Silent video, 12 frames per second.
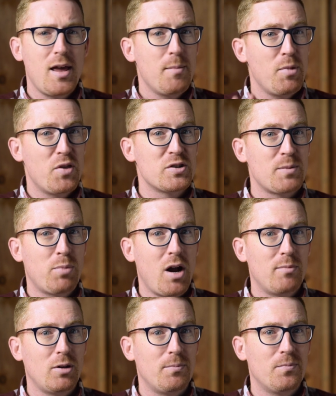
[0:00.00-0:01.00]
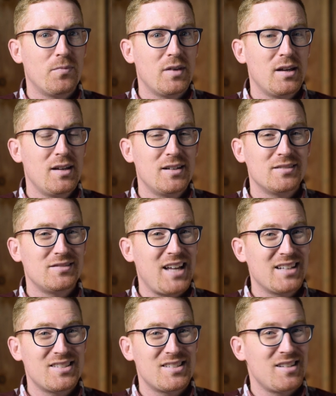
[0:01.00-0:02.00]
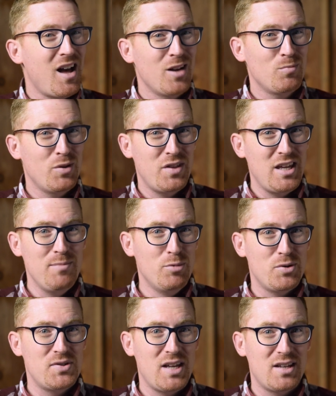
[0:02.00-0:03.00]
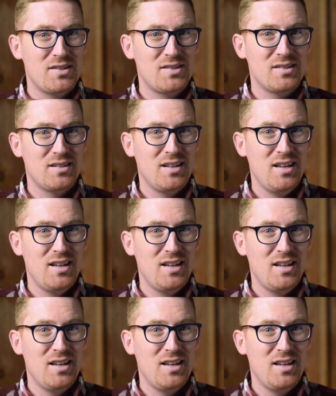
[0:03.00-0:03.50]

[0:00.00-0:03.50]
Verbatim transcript: But there's a problem. That's not what the Hebrew says.